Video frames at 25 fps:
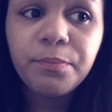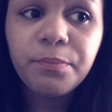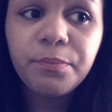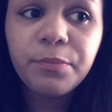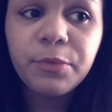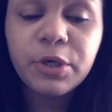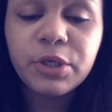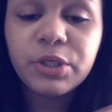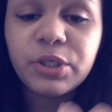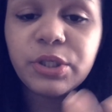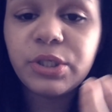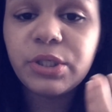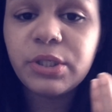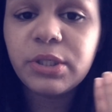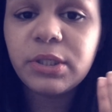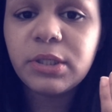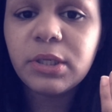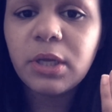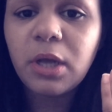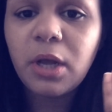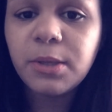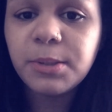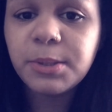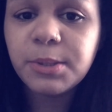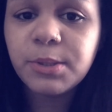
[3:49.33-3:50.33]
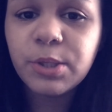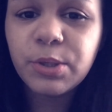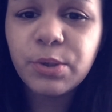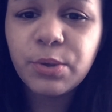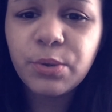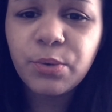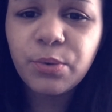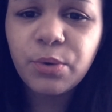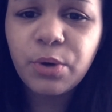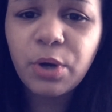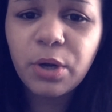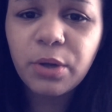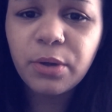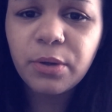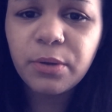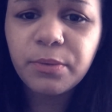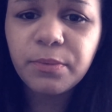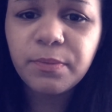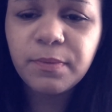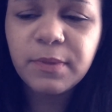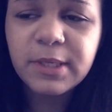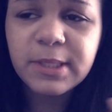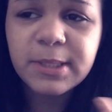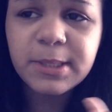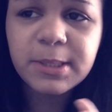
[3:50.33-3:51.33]
There's also
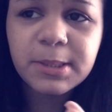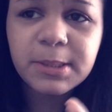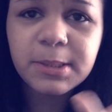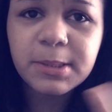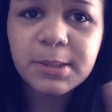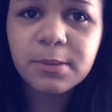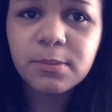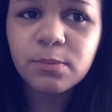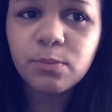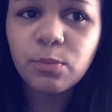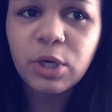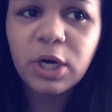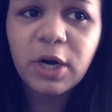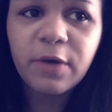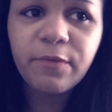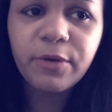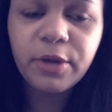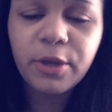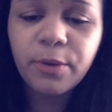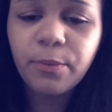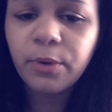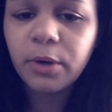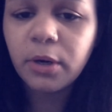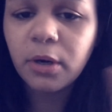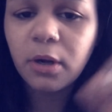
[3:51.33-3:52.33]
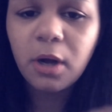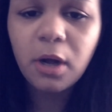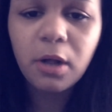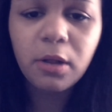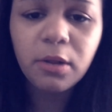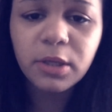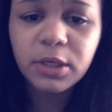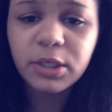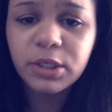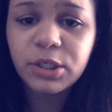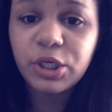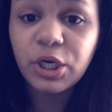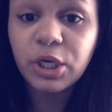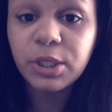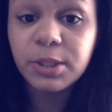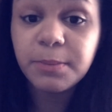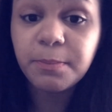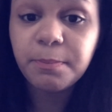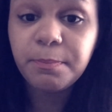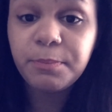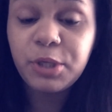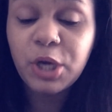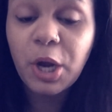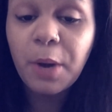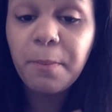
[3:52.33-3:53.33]
this, whatever you want to call it,
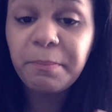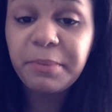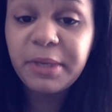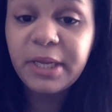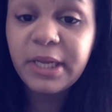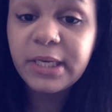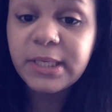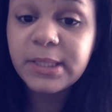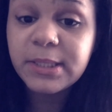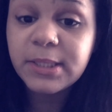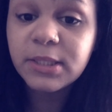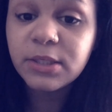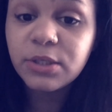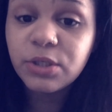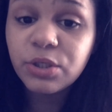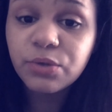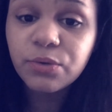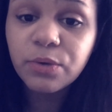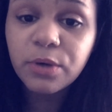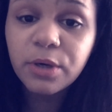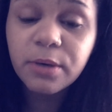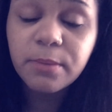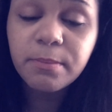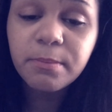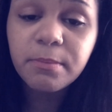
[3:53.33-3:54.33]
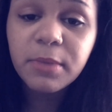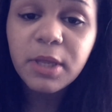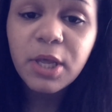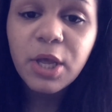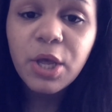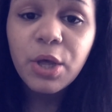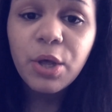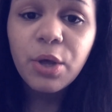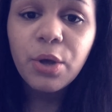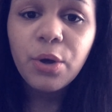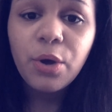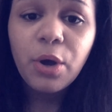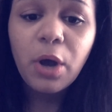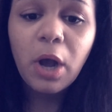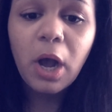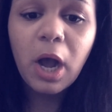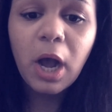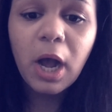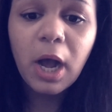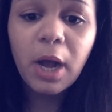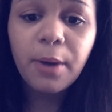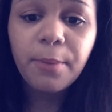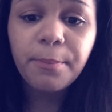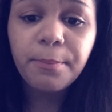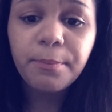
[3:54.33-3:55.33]
dumping syndrome,
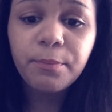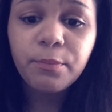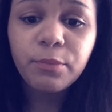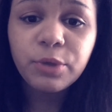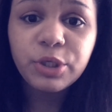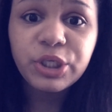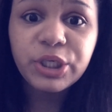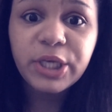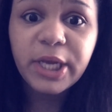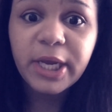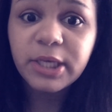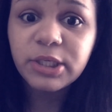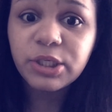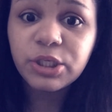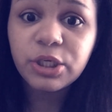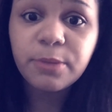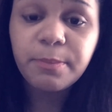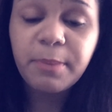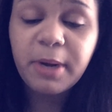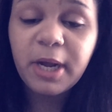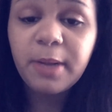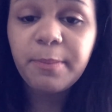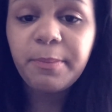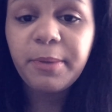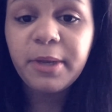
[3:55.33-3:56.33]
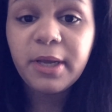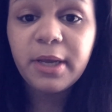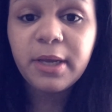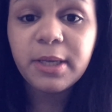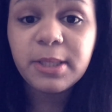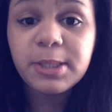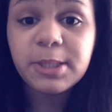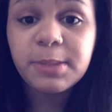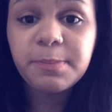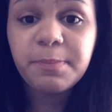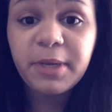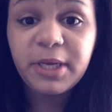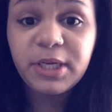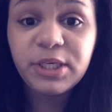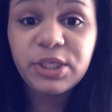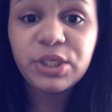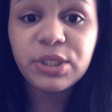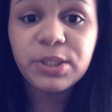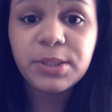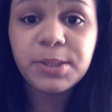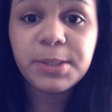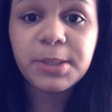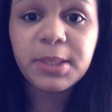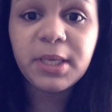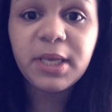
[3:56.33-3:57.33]
which gastric bypass
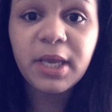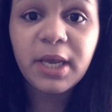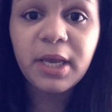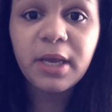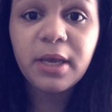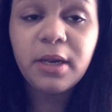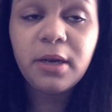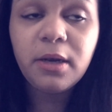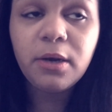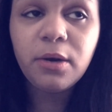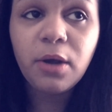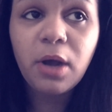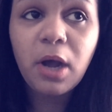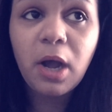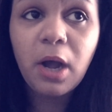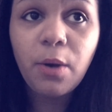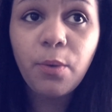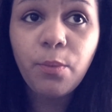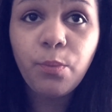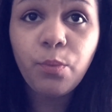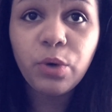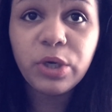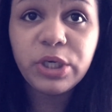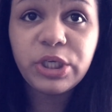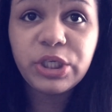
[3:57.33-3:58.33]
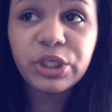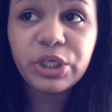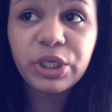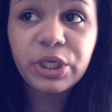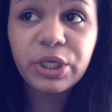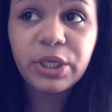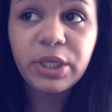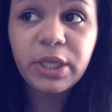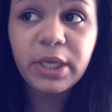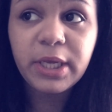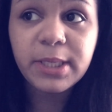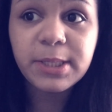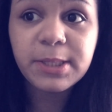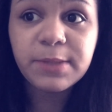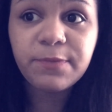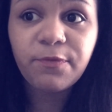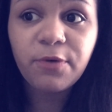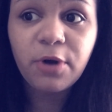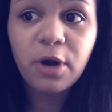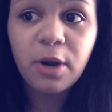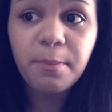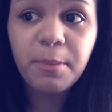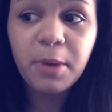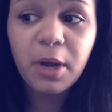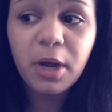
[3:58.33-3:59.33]
patients get, which is
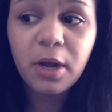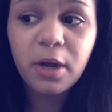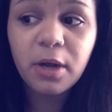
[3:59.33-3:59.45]
from